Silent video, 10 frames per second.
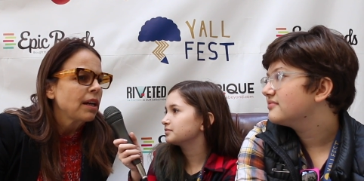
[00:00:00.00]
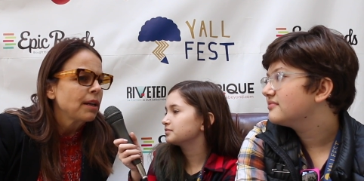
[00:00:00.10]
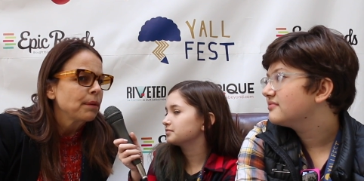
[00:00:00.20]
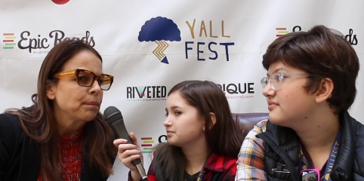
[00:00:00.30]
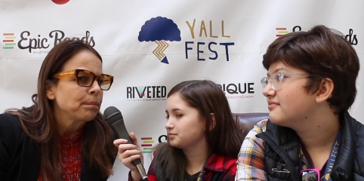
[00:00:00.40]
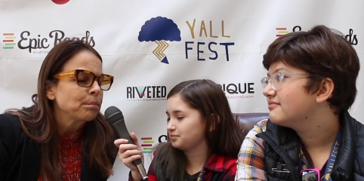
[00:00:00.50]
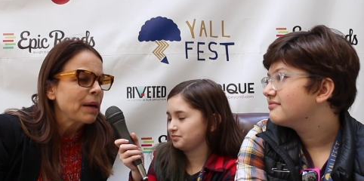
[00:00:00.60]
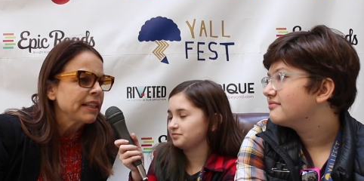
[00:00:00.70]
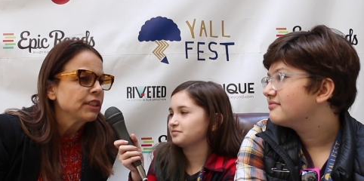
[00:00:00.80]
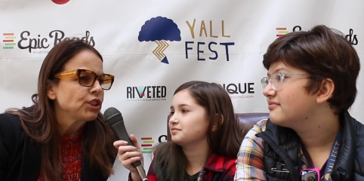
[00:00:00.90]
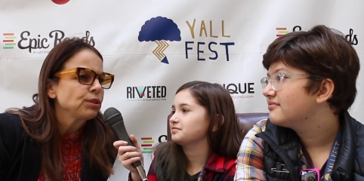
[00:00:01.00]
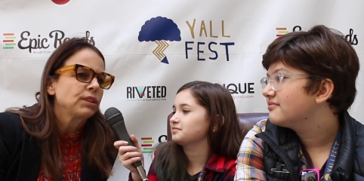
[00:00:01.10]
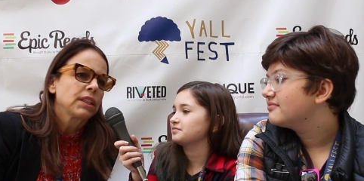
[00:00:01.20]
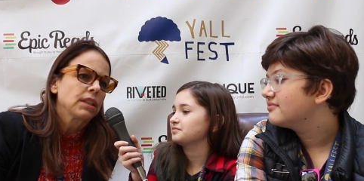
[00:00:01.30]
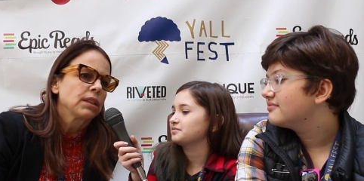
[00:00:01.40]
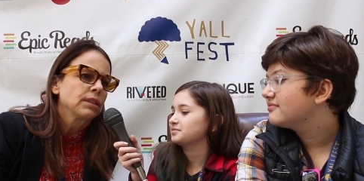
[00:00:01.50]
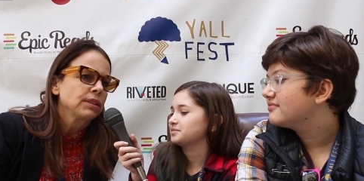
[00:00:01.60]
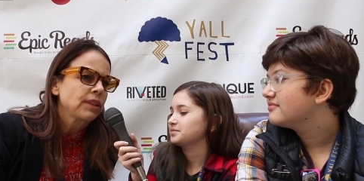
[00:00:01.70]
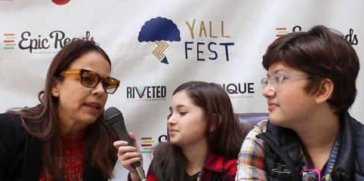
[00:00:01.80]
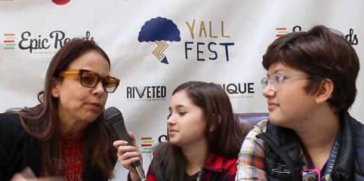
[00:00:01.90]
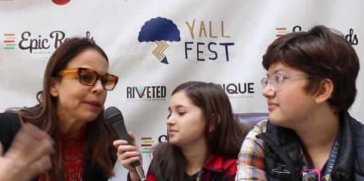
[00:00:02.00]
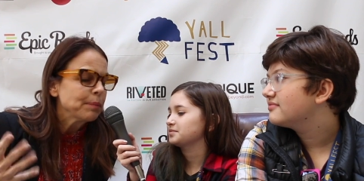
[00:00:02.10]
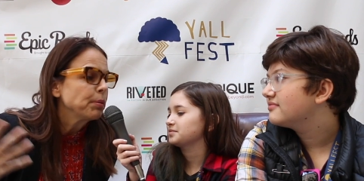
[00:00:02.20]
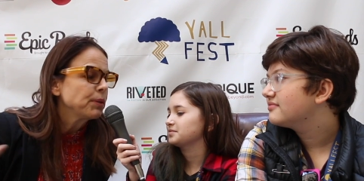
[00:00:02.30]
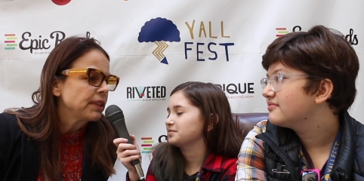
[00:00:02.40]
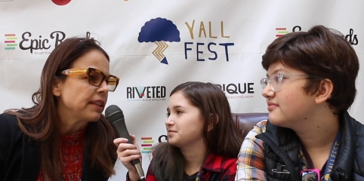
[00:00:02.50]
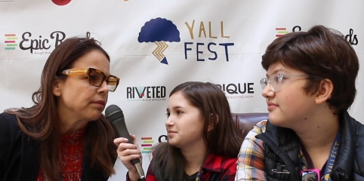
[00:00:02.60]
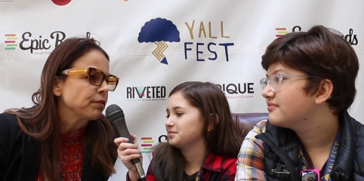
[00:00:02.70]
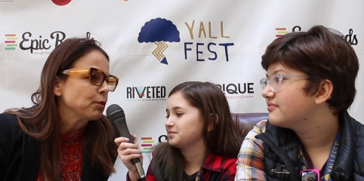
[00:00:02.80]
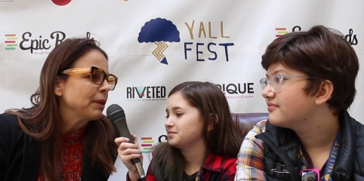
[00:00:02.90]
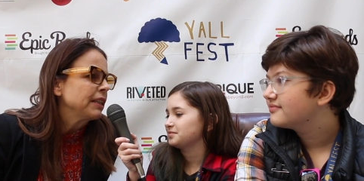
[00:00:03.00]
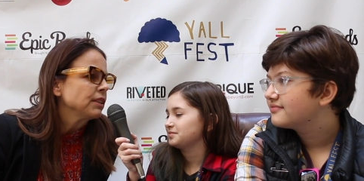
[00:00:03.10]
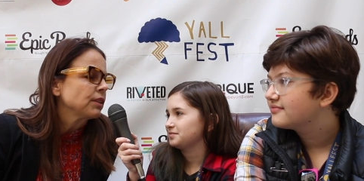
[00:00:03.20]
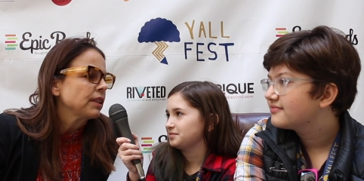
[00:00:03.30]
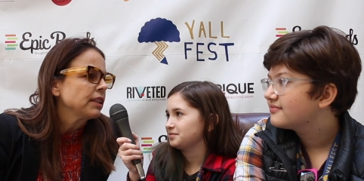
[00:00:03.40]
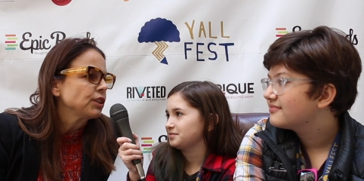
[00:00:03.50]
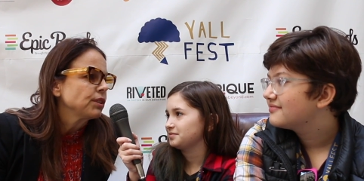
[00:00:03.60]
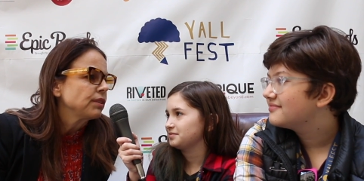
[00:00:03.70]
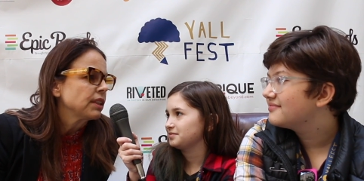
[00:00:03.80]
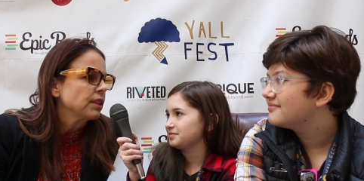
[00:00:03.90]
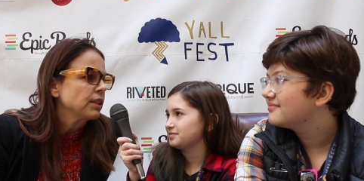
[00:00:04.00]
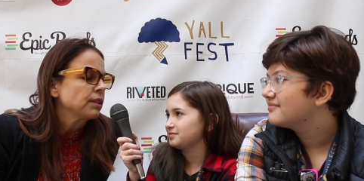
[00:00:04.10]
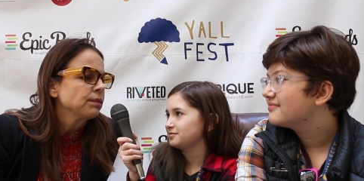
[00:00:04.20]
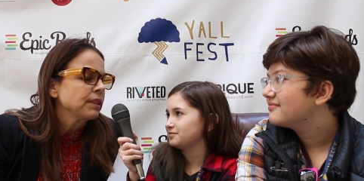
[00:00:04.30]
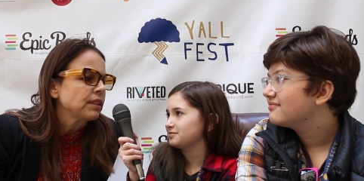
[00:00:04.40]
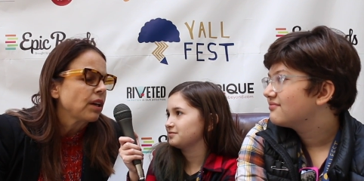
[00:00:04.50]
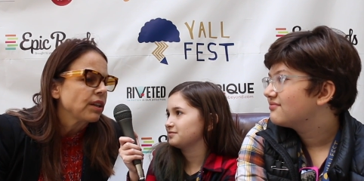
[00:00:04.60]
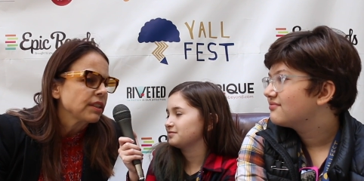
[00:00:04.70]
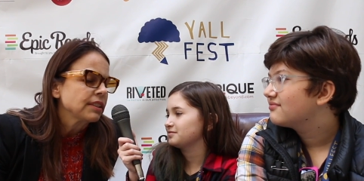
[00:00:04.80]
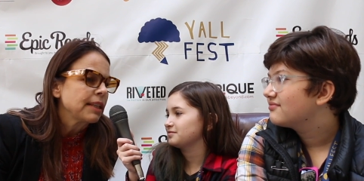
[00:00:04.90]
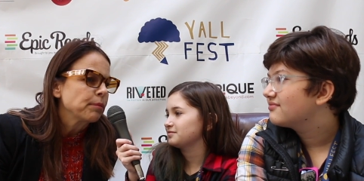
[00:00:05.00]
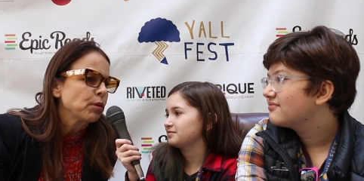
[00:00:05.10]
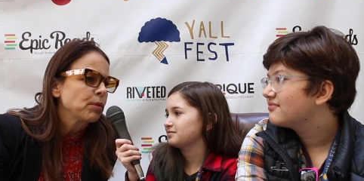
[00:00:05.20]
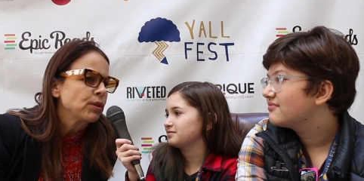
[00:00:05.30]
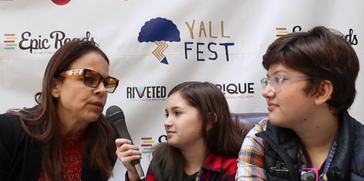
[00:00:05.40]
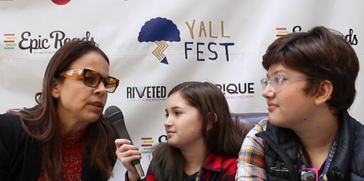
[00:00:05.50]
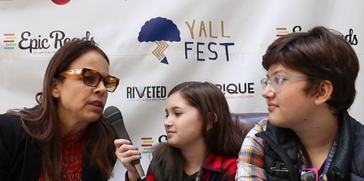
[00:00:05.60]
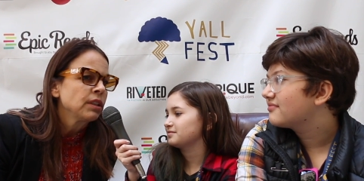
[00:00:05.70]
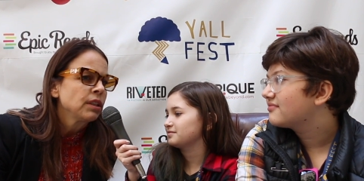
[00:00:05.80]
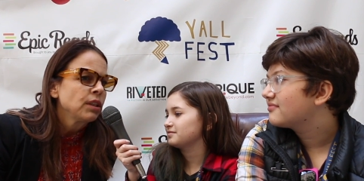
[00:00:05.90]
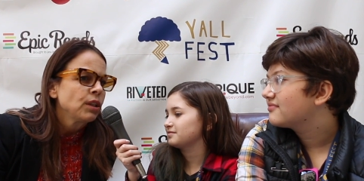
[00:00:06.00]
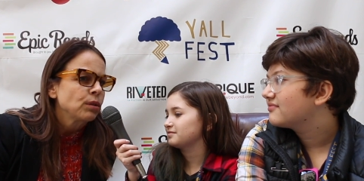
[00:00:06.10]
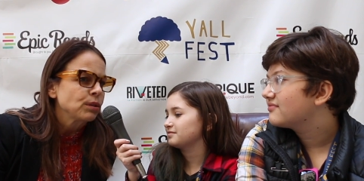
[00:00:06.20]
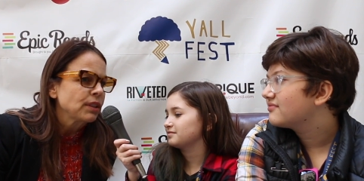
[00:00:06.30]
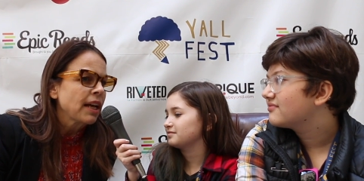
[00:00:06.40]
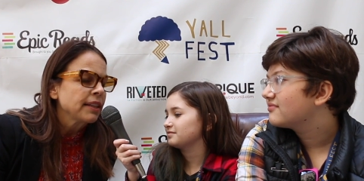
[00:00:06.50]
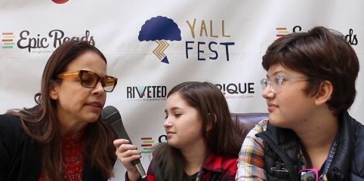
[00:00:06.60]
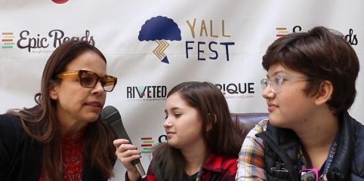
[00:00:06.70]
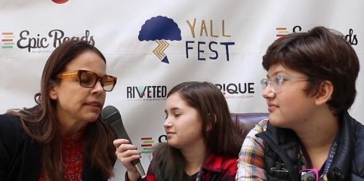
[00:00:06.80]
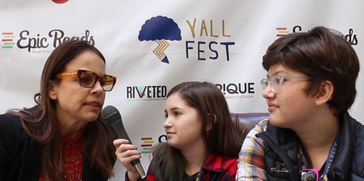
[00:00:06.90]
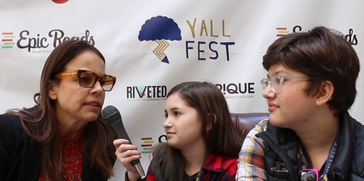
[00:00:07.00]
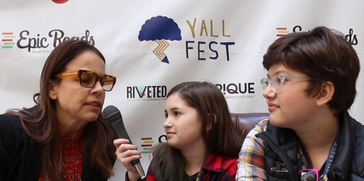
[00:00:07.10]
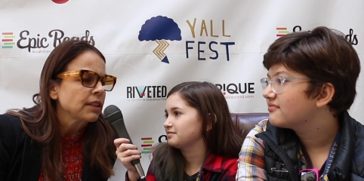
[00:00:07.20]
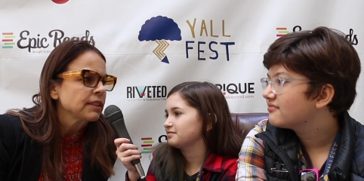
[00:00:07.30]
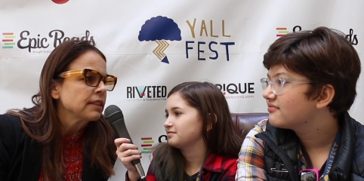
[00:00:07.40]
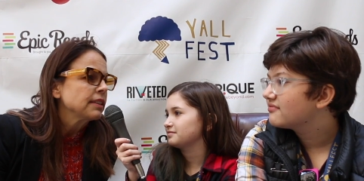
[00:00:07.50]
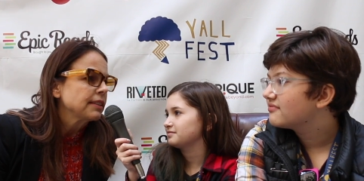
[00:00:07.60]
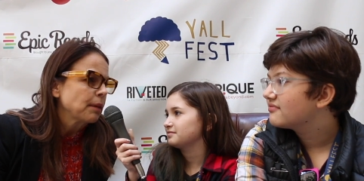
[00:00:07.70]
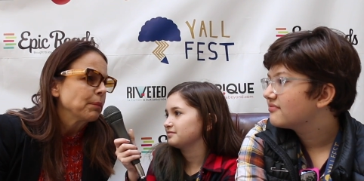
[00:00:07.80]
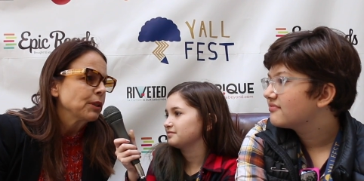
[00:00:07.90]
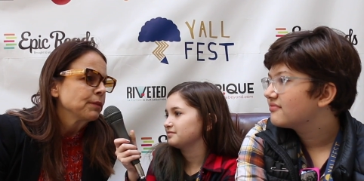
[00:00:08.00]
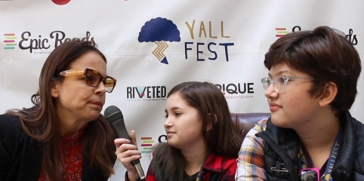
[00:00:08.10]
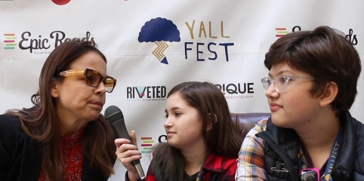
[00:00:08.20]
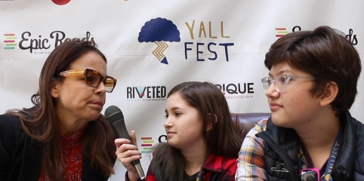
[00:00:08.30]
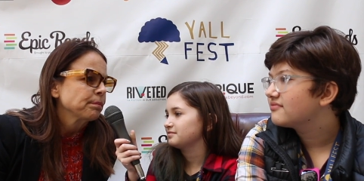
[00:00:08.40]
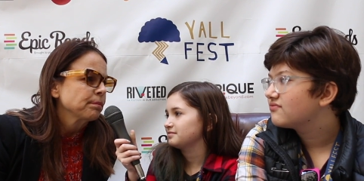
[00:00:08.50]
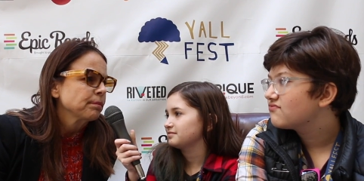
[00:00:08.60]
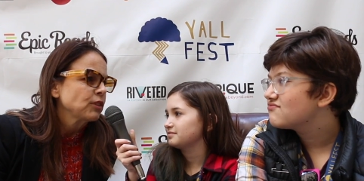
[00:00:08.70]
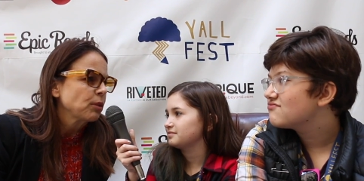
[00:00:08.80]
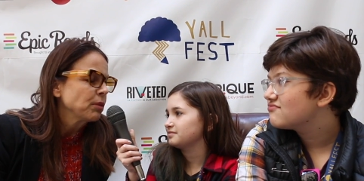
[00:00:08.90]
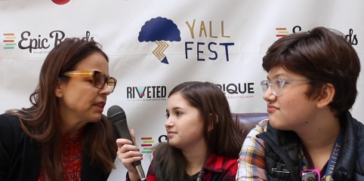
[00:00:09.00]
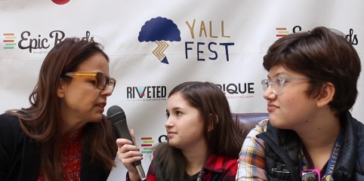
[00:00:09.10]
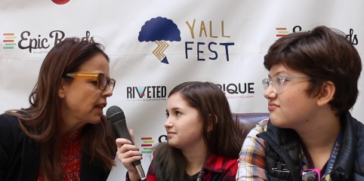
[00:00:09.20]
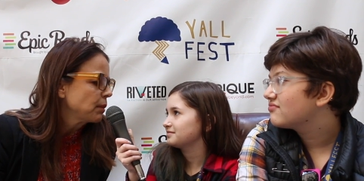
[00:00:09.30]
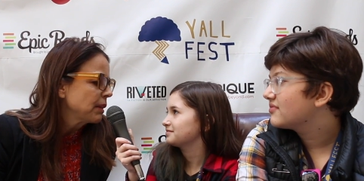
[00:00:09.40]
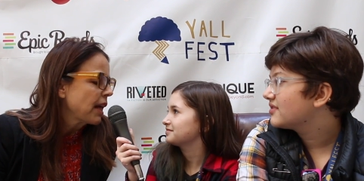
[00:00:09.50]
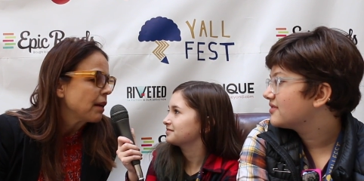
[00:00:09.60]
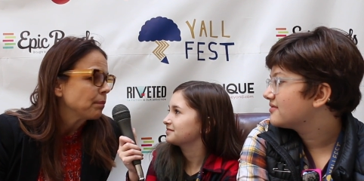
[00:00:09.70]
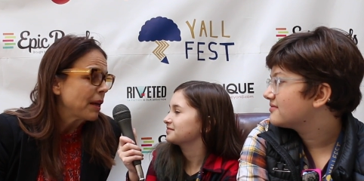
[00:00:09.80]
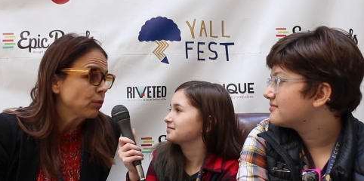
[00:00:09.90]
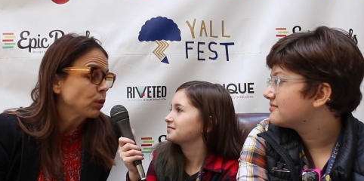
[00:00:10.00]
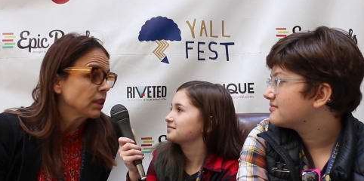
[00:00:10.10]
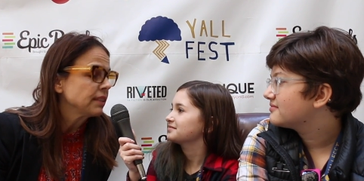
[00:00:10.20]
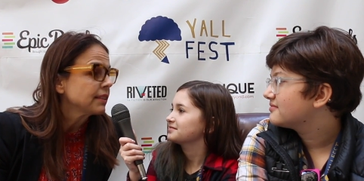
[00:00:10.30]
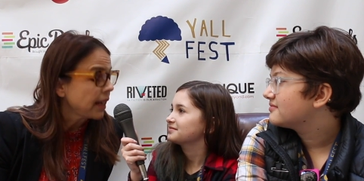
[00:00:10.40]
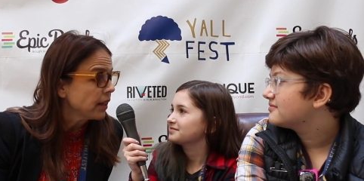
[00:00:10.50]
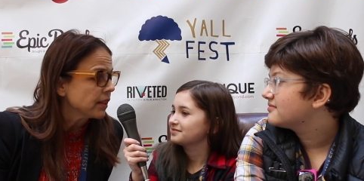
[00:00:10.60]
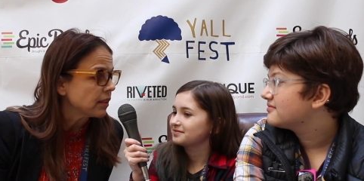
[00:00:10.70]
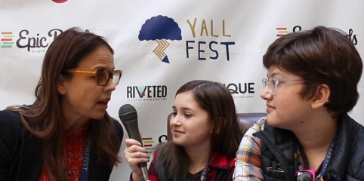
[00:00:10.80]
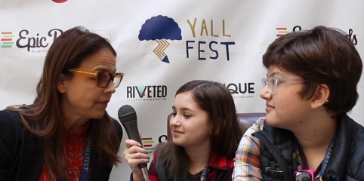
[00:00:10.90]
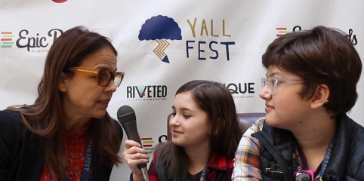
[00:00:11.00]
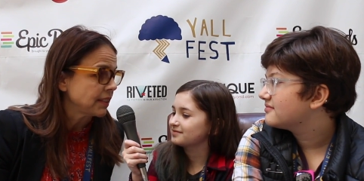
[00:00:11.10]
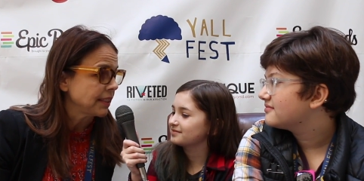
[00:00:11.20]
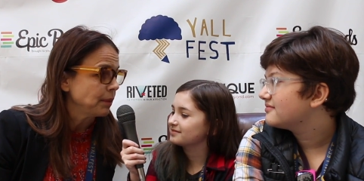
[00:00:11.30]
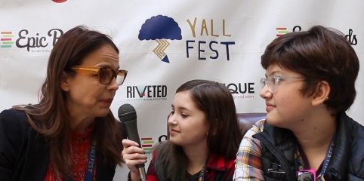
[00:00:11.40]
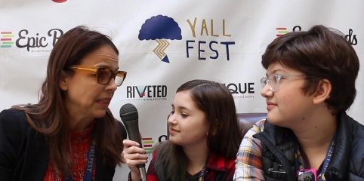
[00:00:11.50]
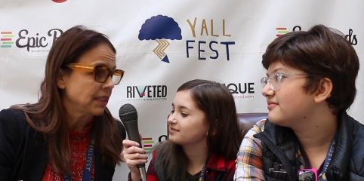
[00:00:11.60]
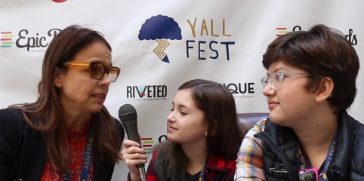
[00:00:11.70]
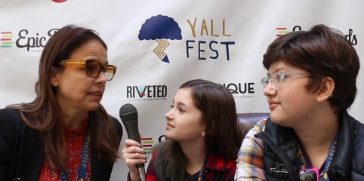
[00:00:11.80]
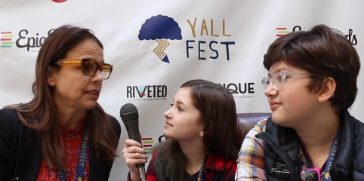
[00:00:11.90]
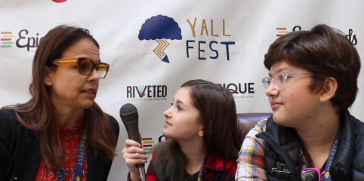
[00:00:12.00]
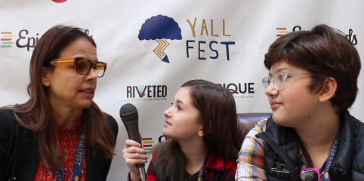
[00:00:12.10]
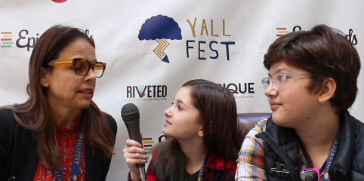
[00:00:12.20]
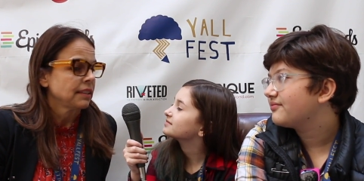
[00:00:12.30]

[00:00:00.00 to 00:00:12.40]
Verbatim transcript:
Speaker 1: um, my issue zero, so they rebooted it for me. So the issue zero with the artist named Ramon Rosanas starts in December. So I'm really excited about that and really scared, obviously, because